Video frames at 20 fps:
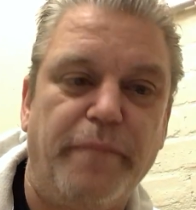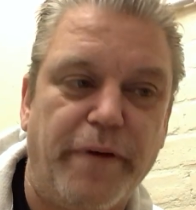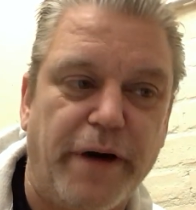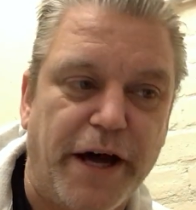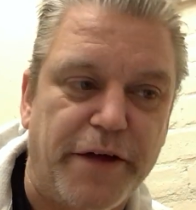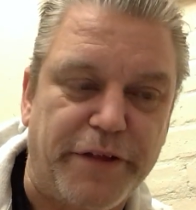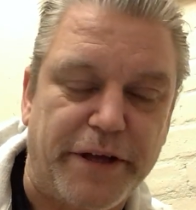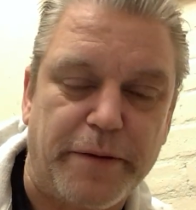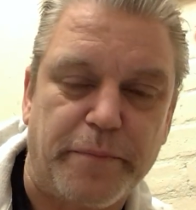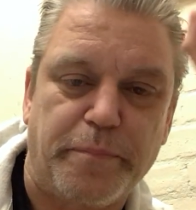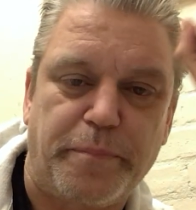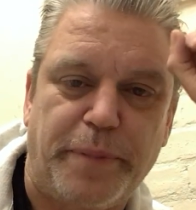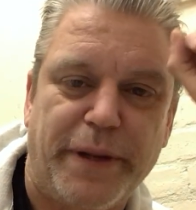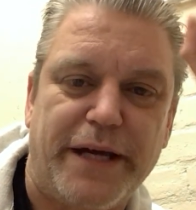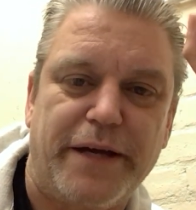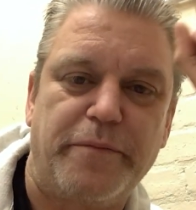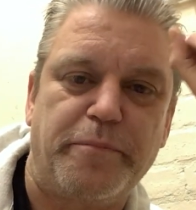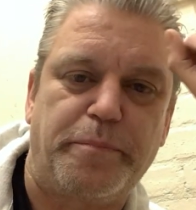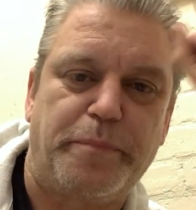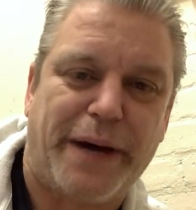I think
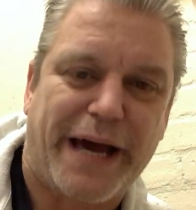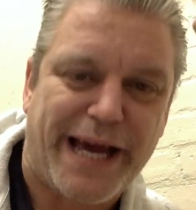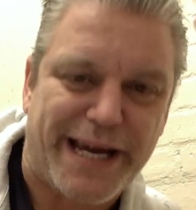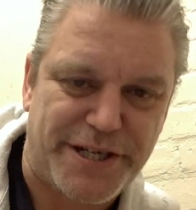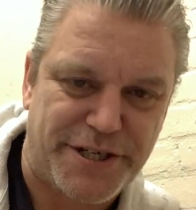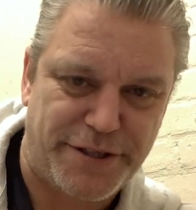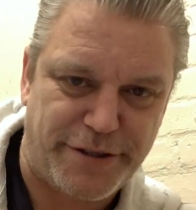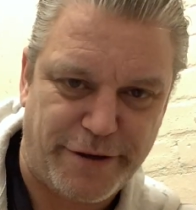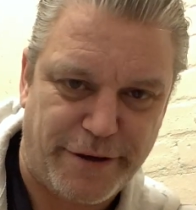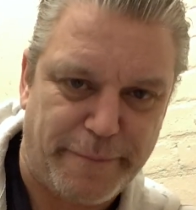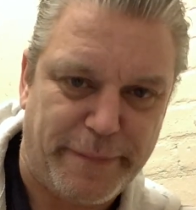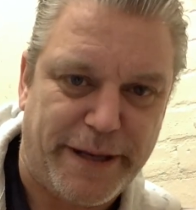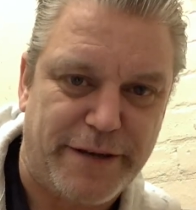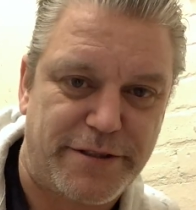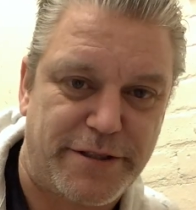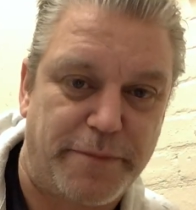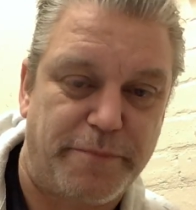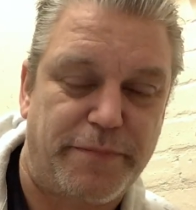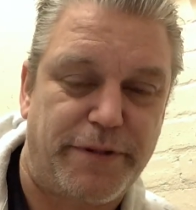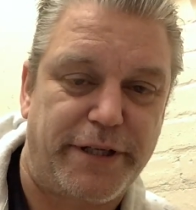being passionate about
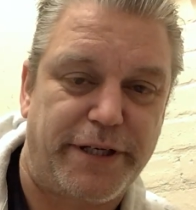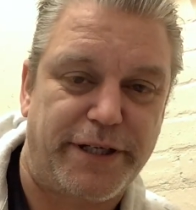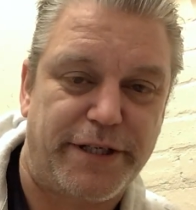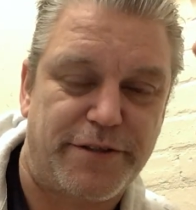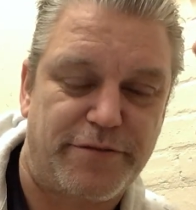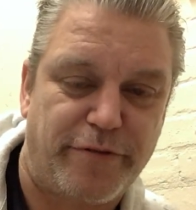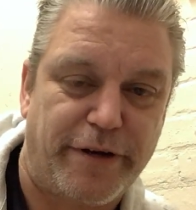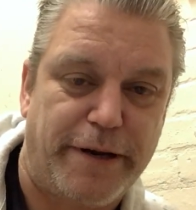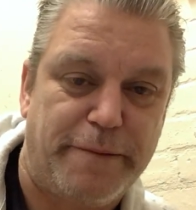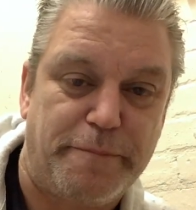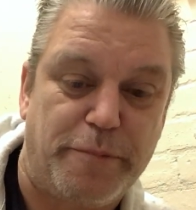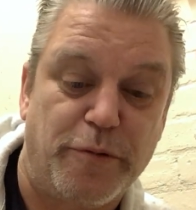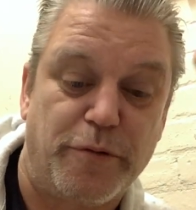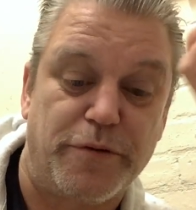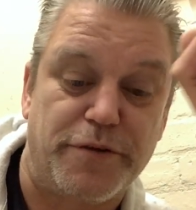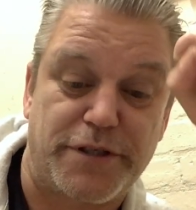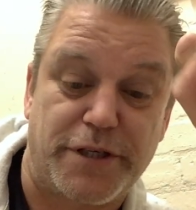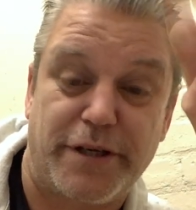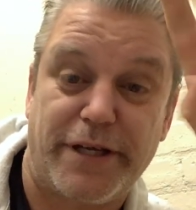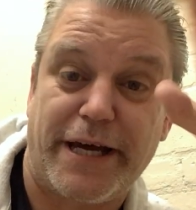something is really
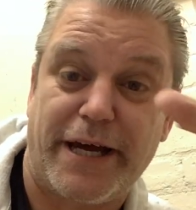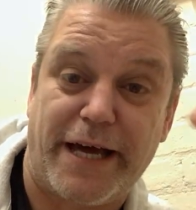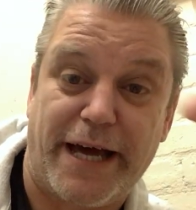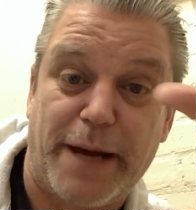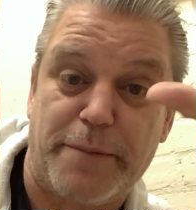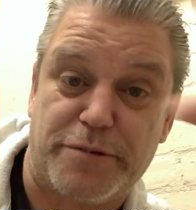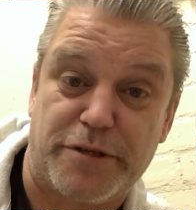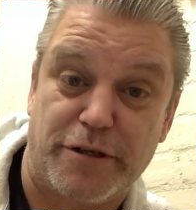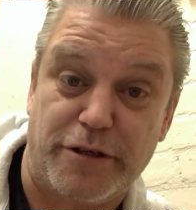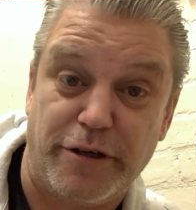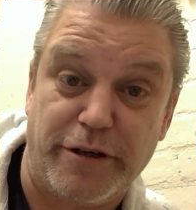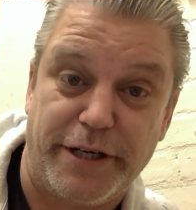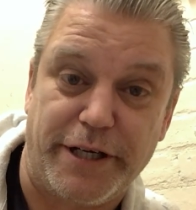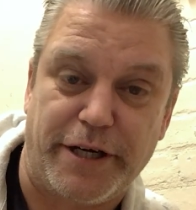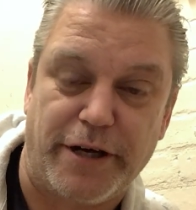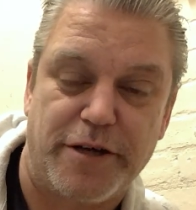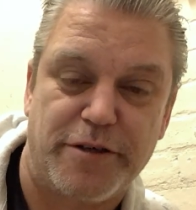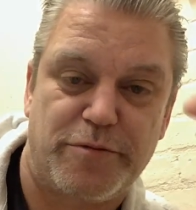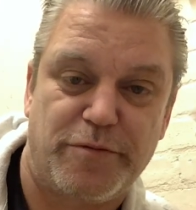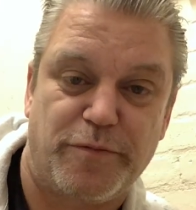important. So that absolutely
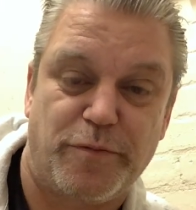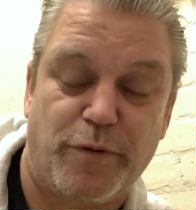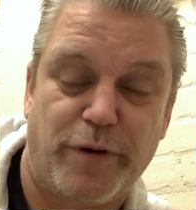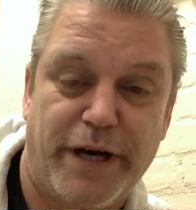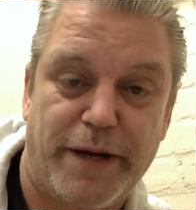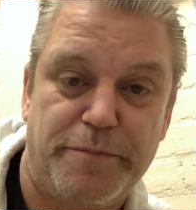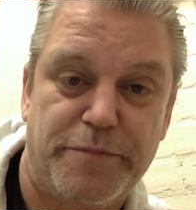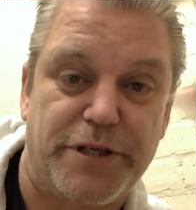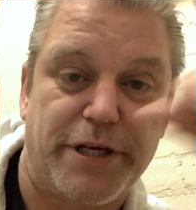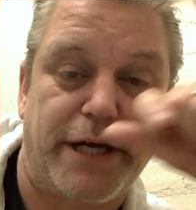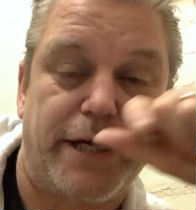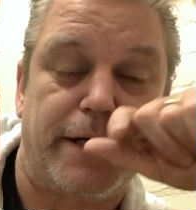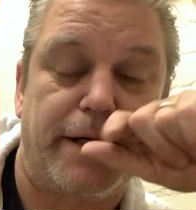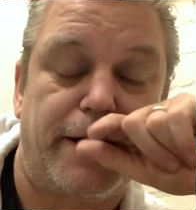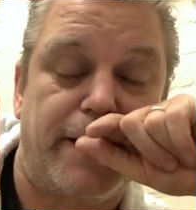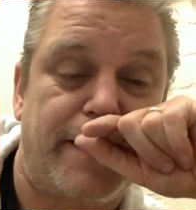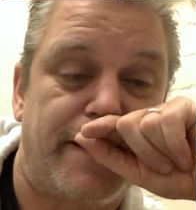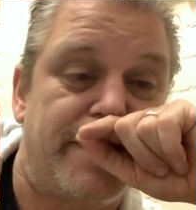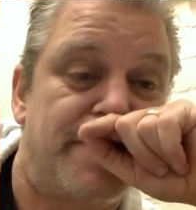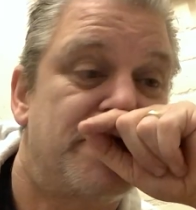goes with what MJ
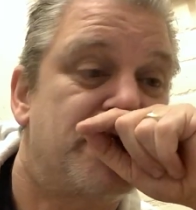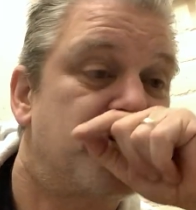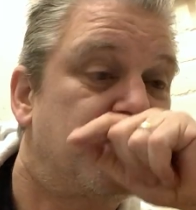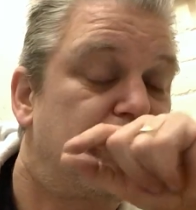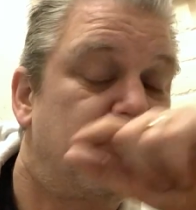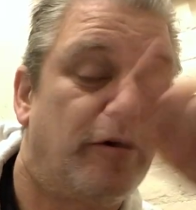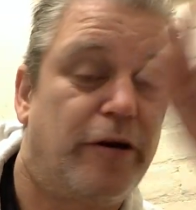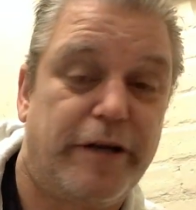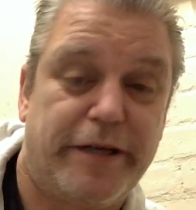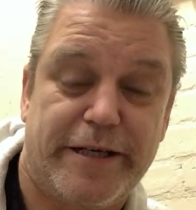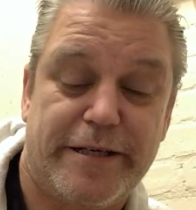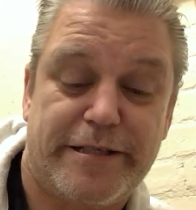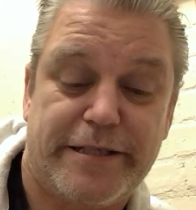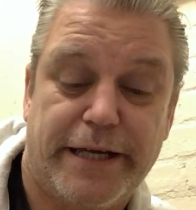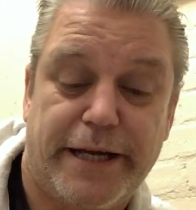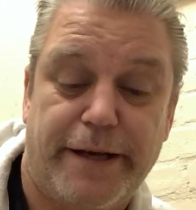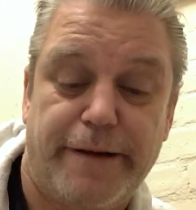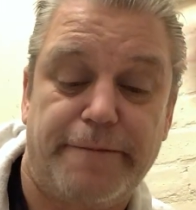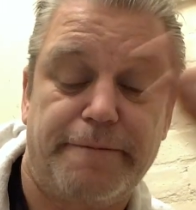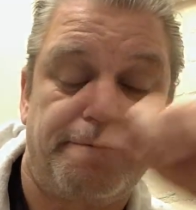and Ollie are
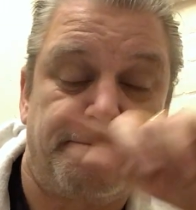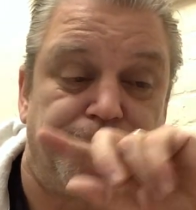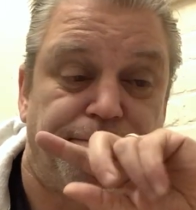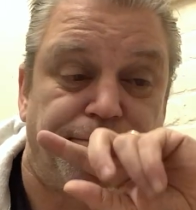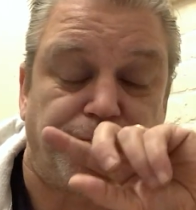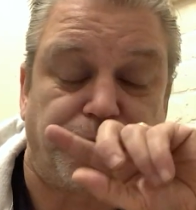saying.